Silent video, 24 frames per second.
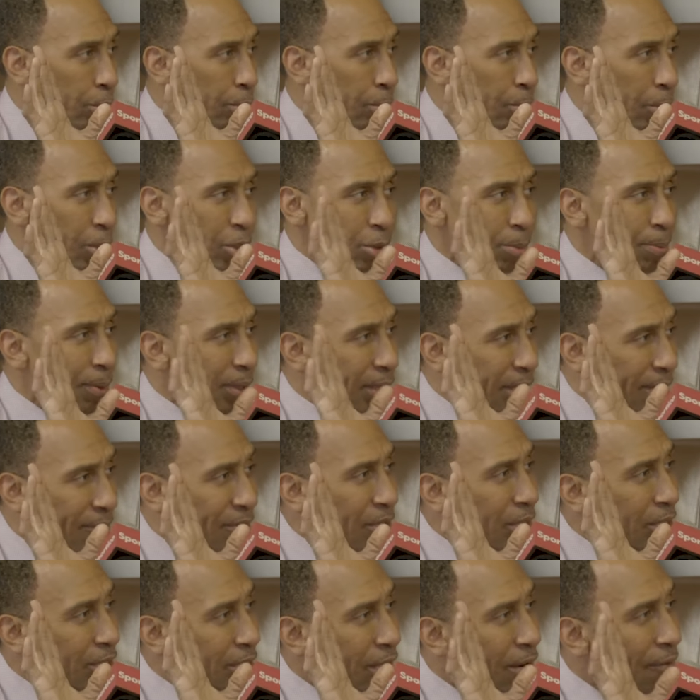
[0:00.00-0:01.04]
what you believe in
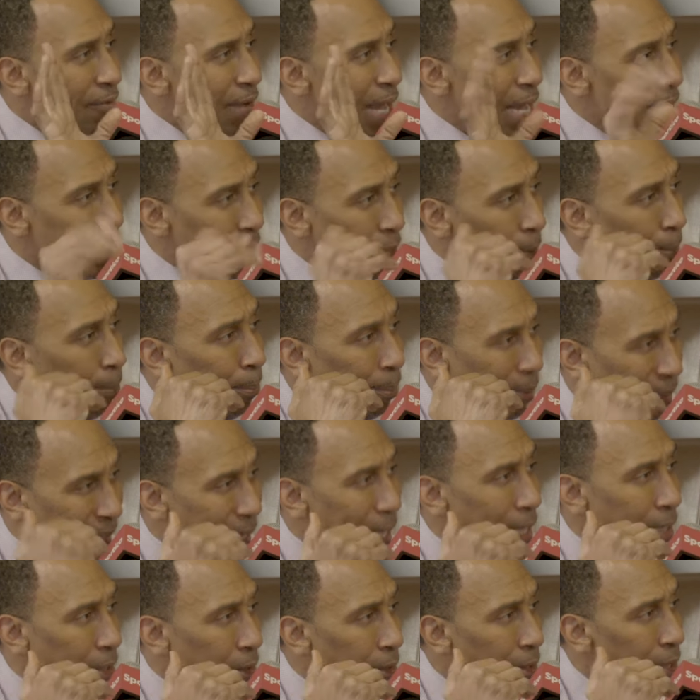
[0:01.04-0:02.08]
yourself as a
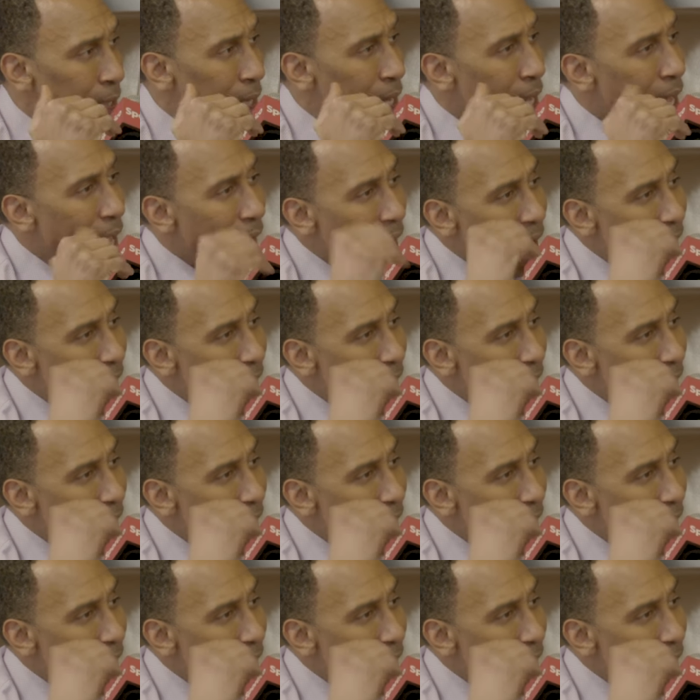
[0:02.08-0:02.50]
player. Mm-hmm.